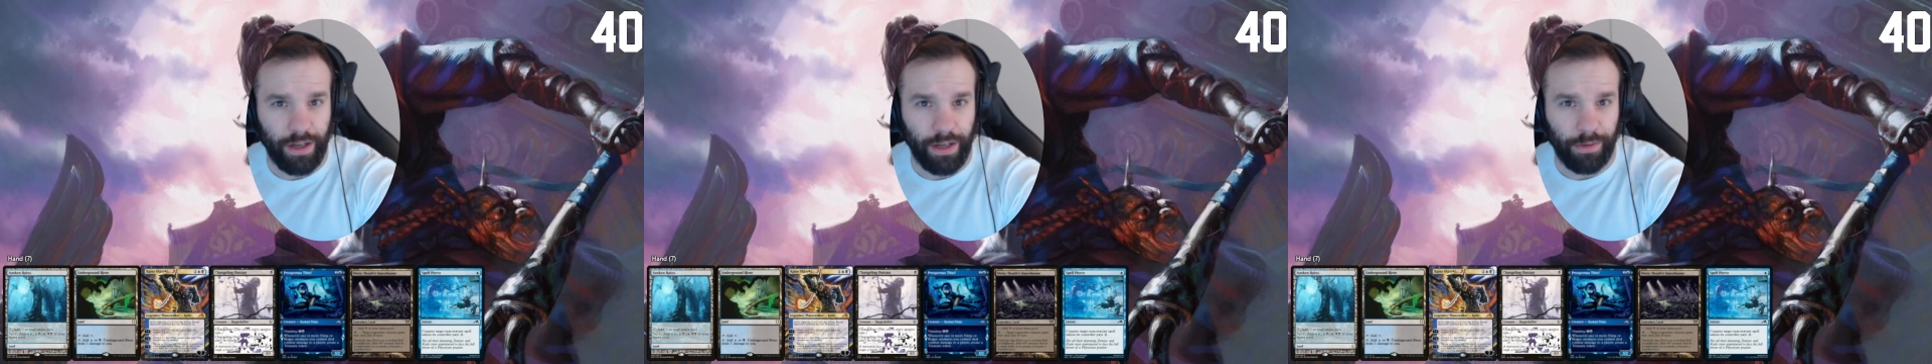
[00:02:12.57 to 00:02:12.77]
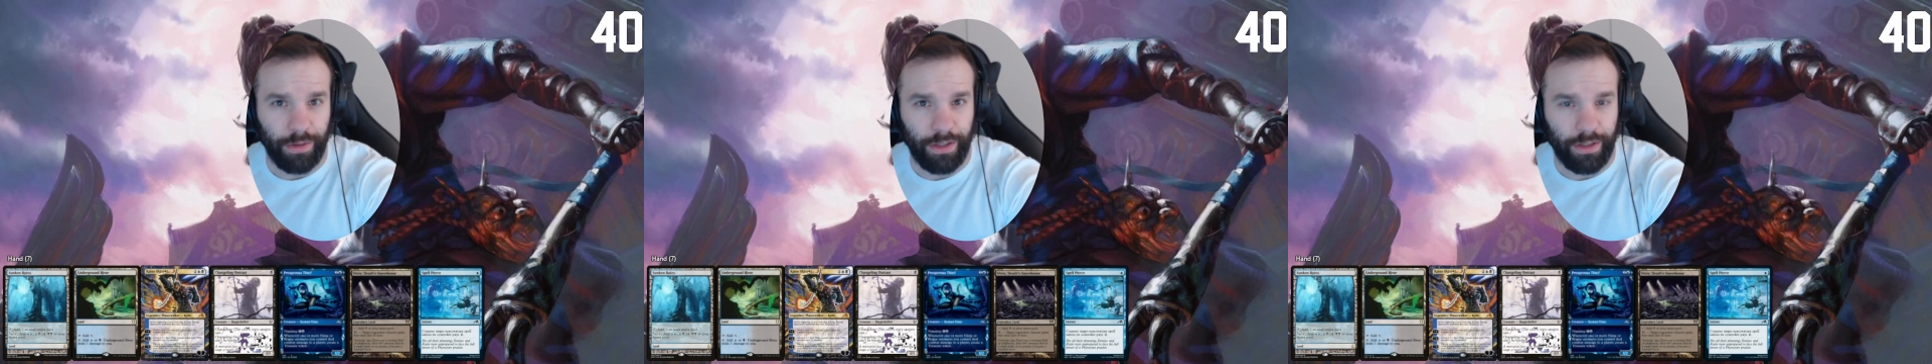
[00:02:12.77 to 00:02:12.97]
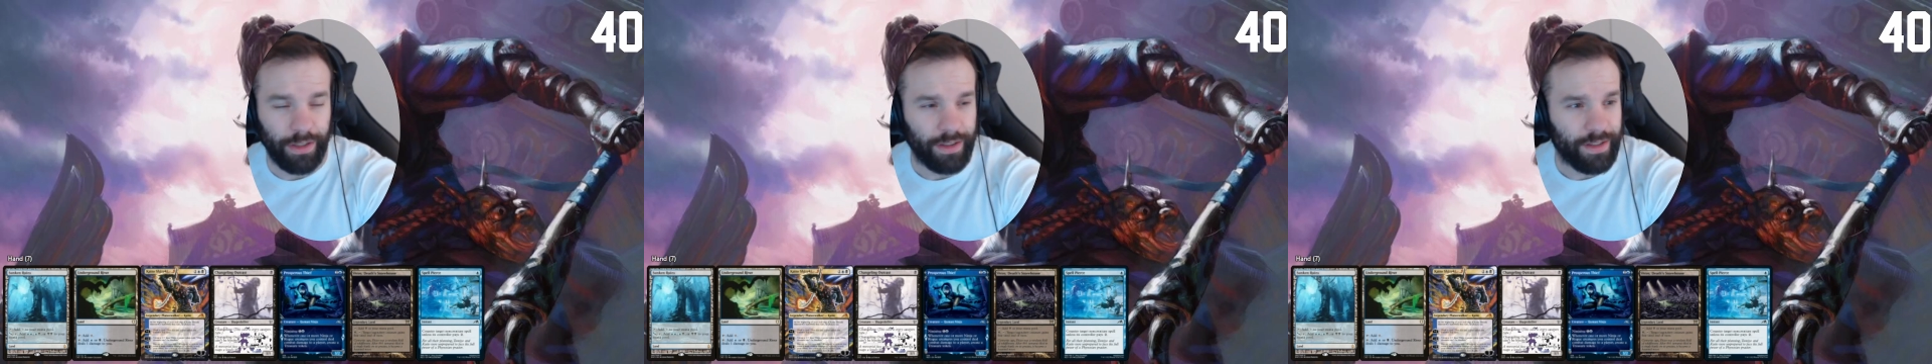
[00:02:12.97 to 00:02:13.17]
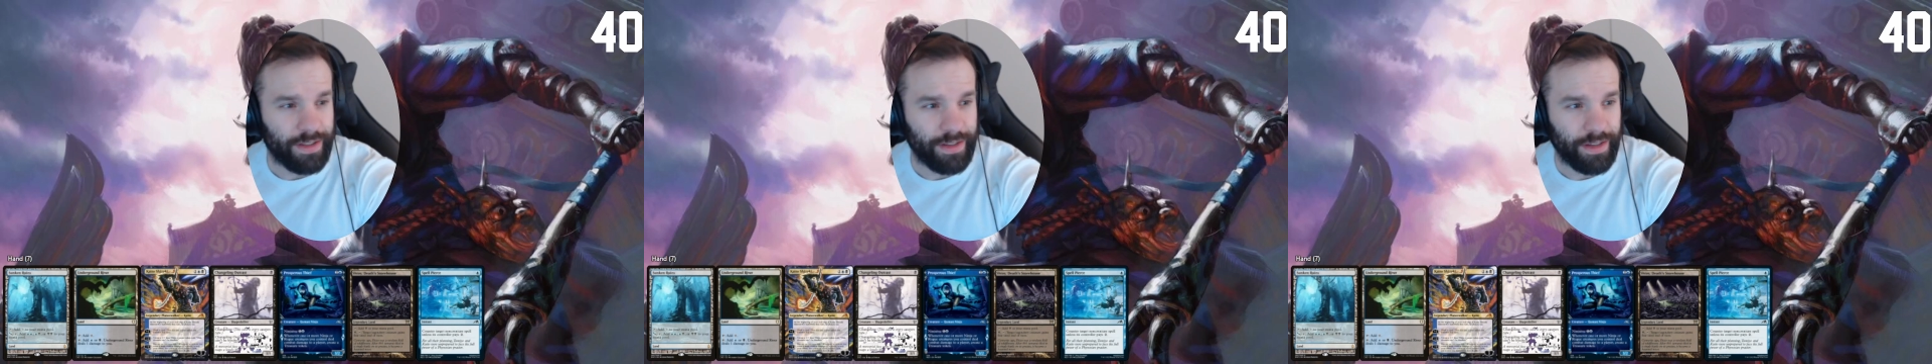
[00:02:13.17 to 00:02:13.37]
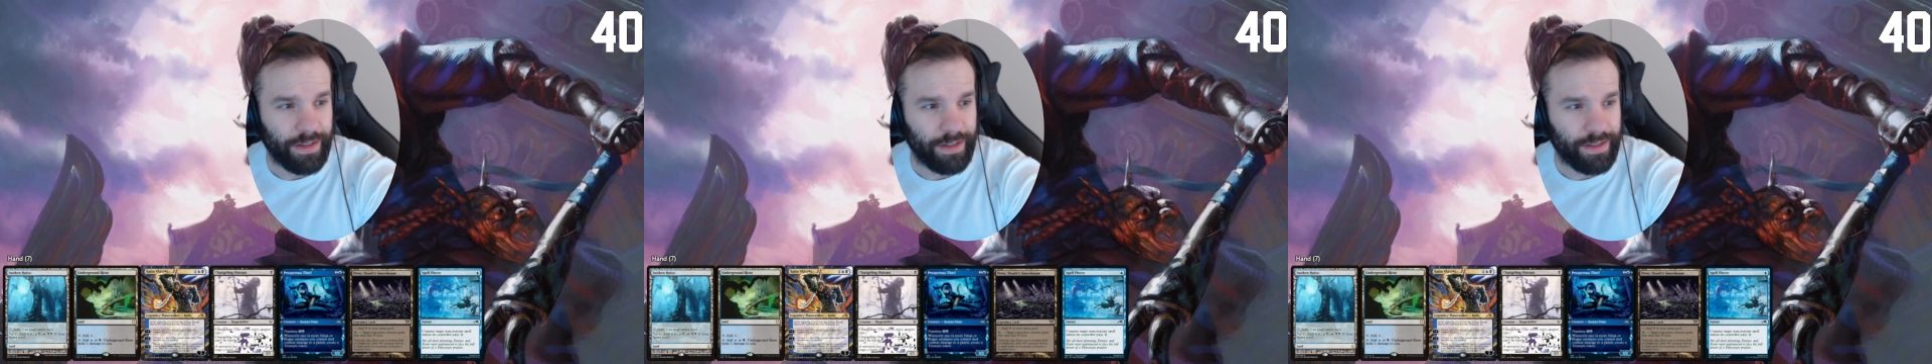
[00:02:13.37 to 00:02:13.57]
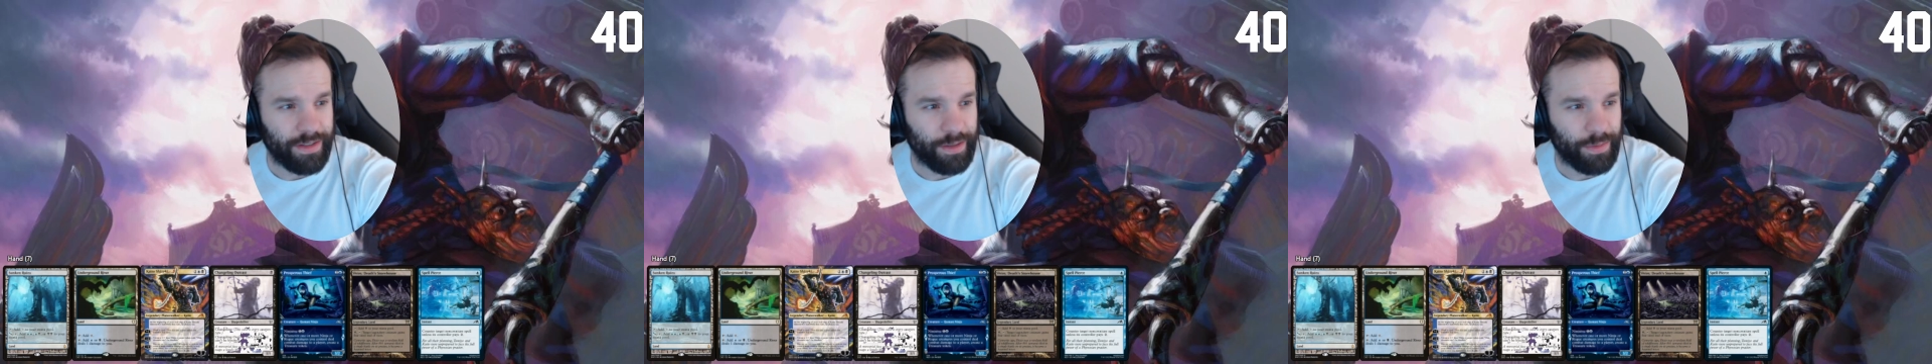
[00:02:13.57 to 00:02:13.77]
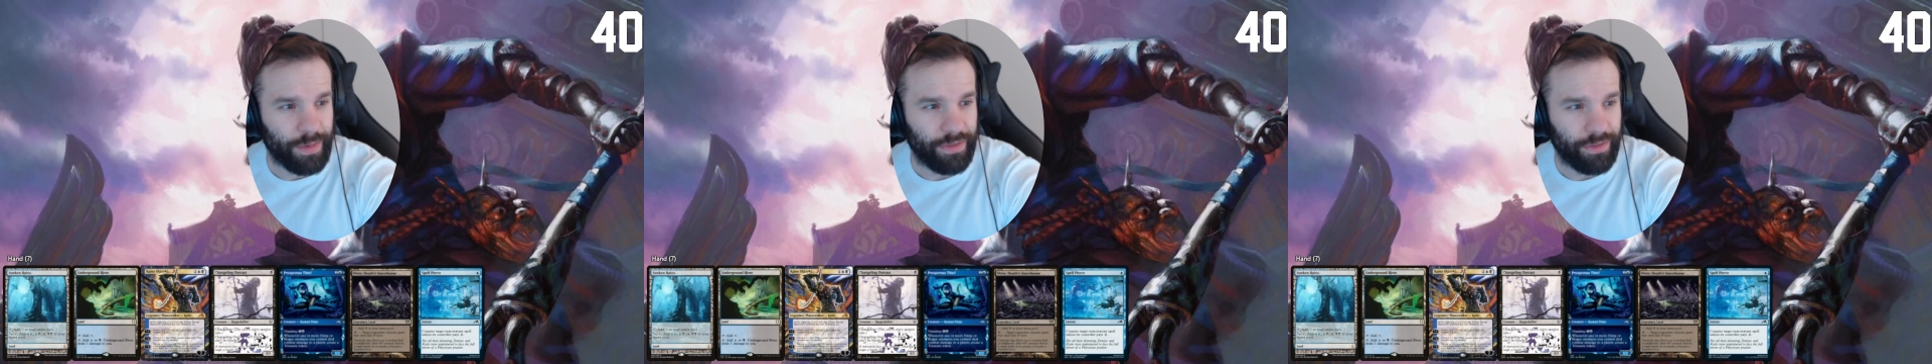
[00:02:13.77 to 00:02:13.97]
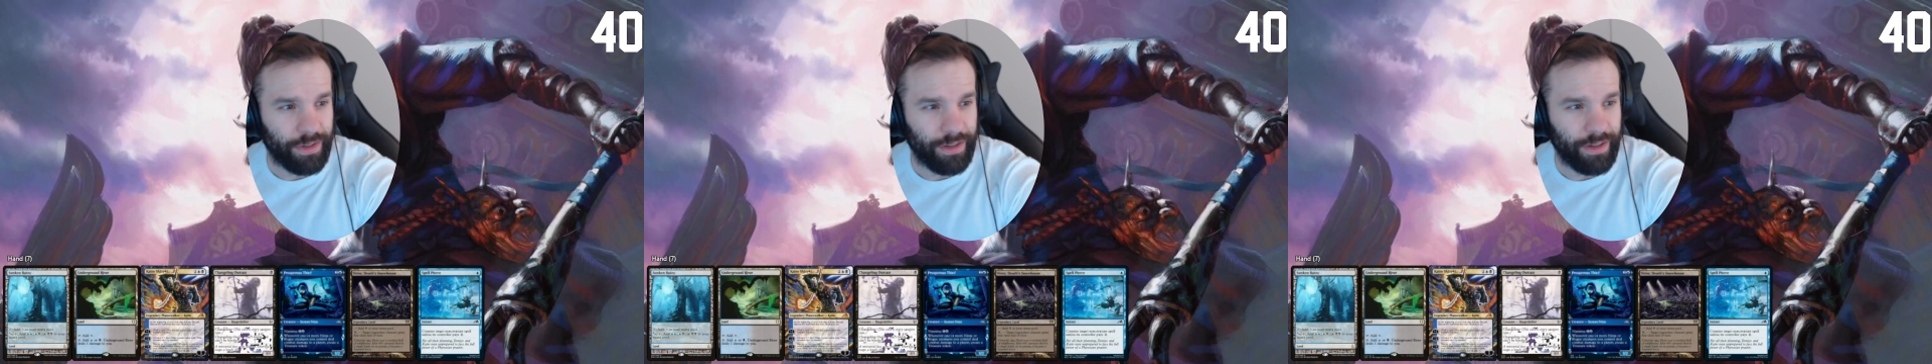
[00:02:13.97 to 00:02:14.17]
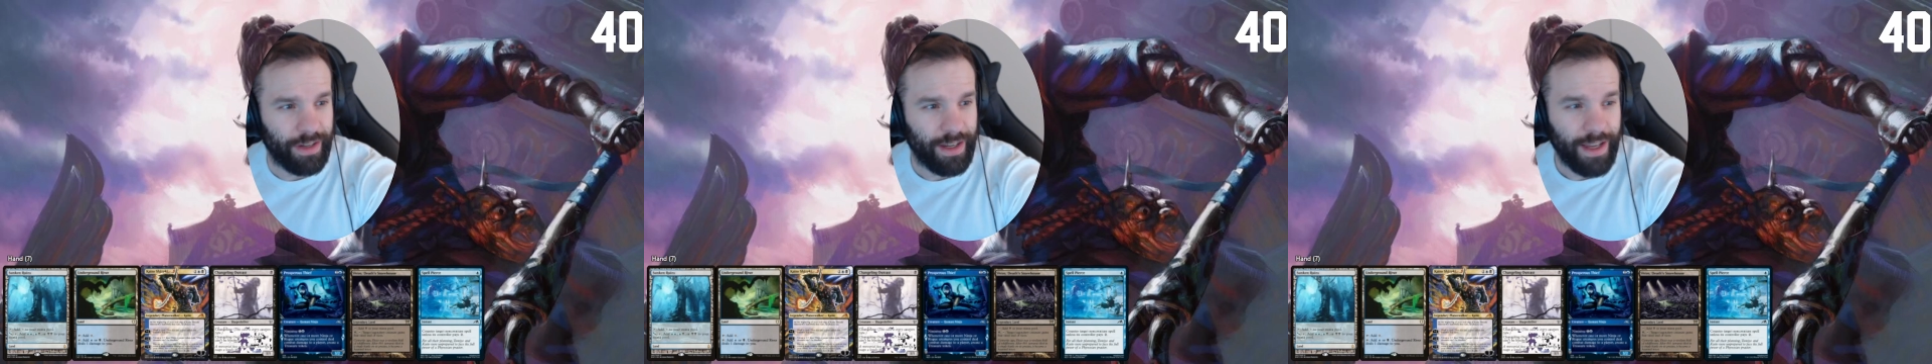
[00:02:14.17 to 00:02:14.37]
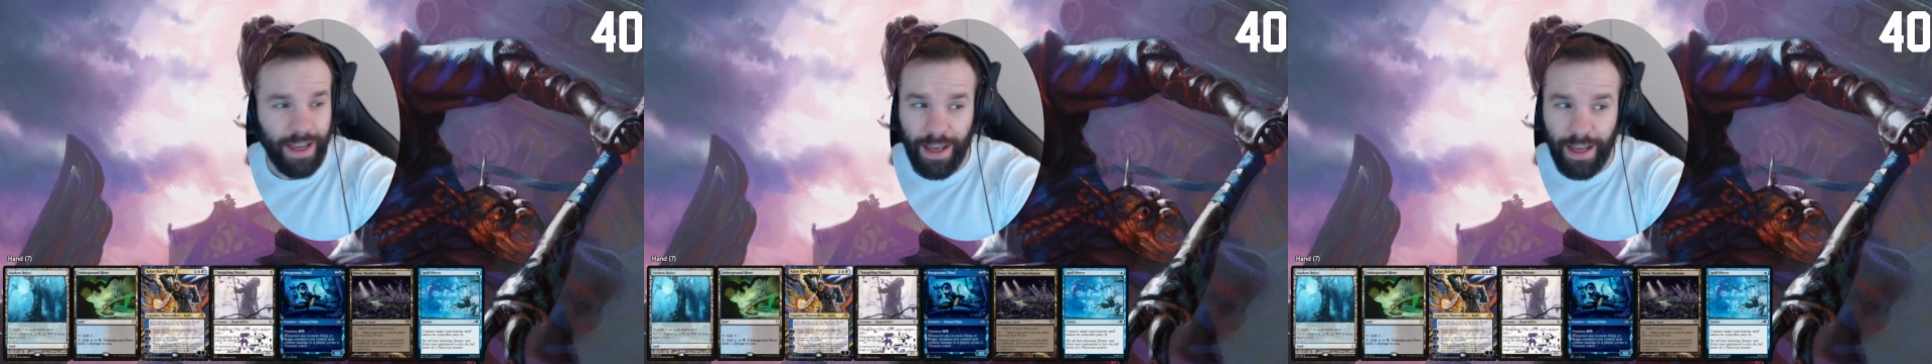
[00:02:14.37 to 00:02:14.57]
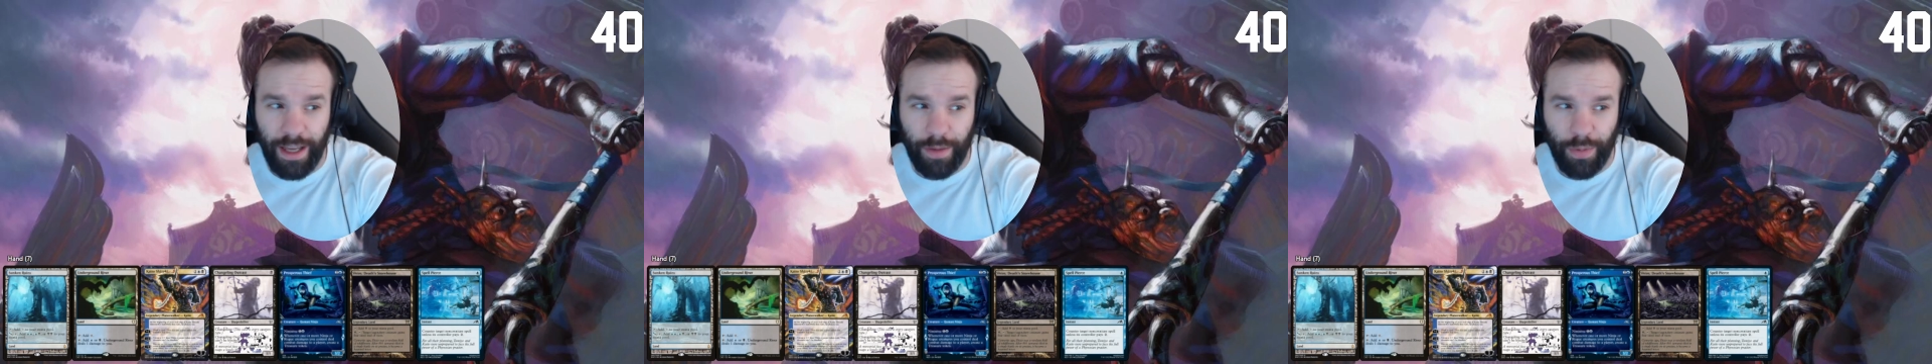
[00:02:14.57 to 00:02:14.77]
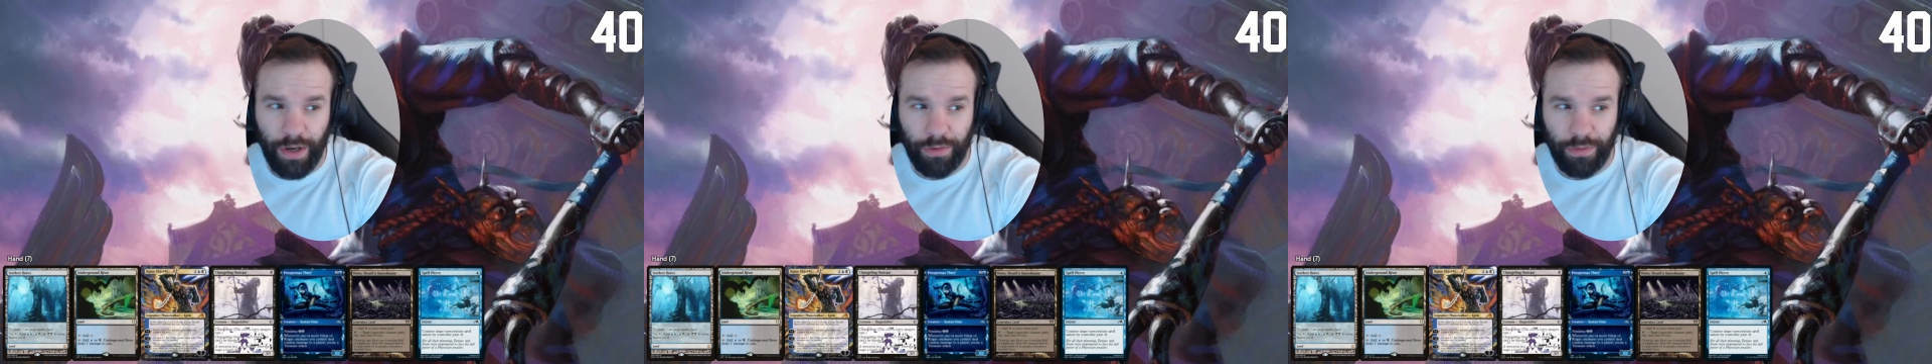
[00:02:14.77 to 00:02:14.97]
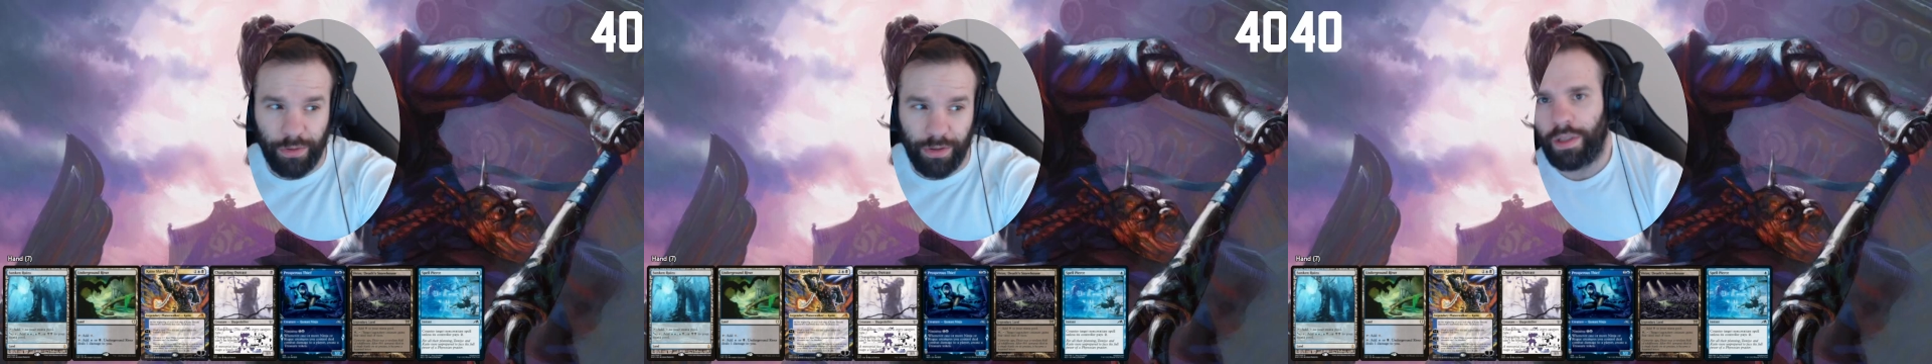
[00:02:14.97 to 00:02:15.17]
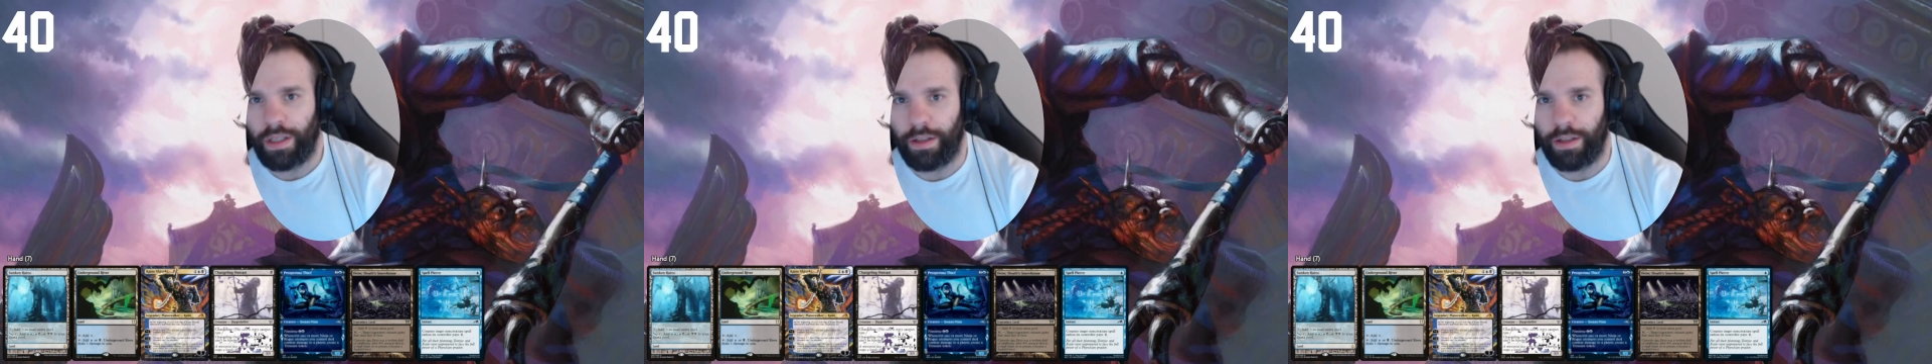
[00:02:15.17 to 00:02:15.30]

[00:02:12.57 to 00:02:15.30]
I really like this, I think it's going to be fun and powerful.